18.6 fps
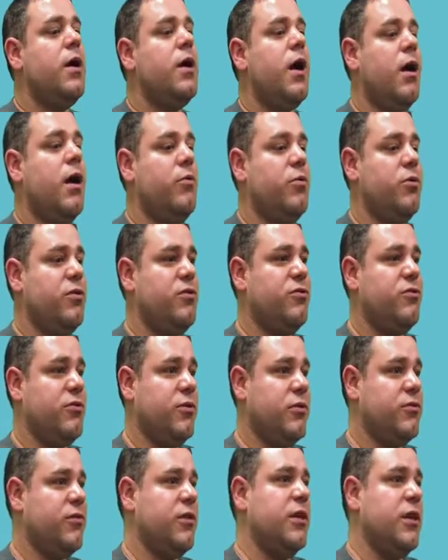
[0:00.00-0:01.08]
where the
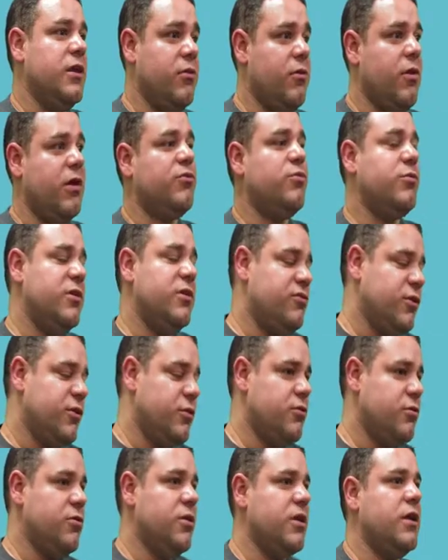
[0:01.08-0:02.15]
students can interact with each
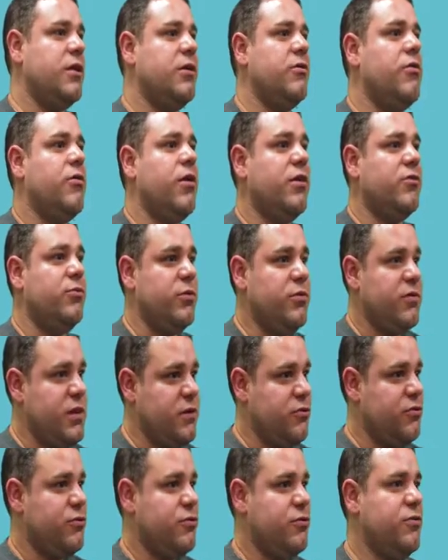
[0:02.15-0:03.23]
other, they can interact with
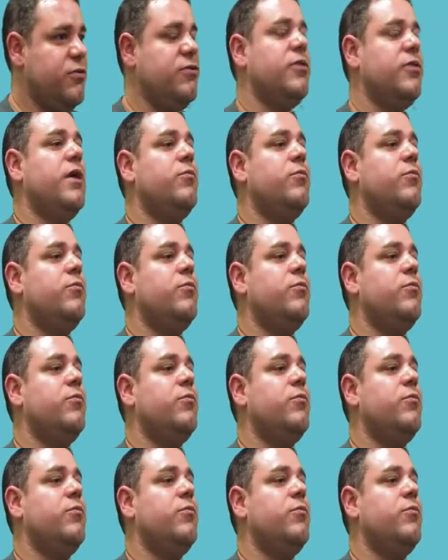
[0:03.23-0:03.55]
teachers,